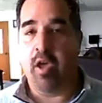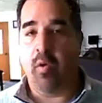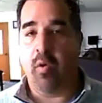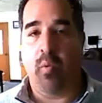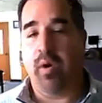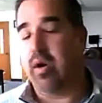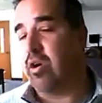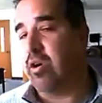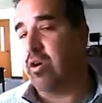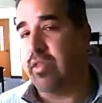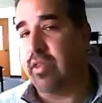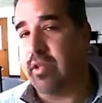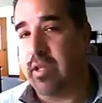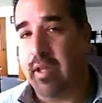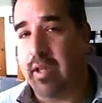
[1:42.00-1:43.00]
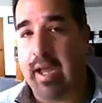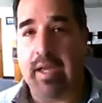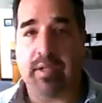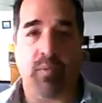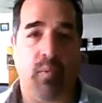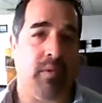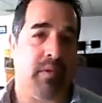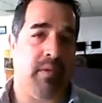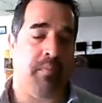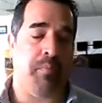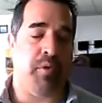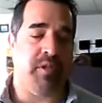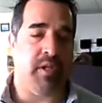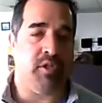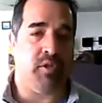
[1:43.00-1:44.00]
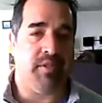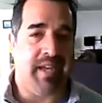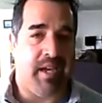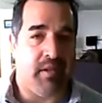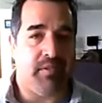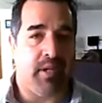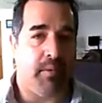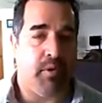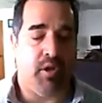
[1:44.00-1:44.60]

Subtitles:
What are the delays? What potential downtime